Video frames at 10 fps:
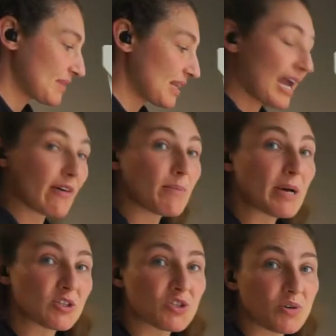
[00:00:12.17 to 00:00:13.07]

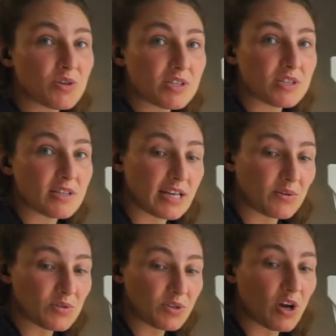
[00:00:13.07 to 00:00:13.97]
caramel sauce that
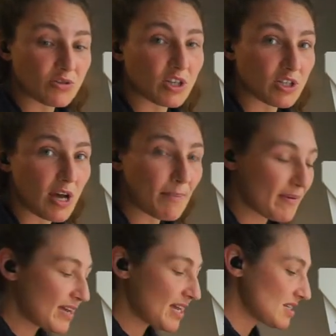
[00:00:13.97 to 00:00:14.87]
also goes on top of it.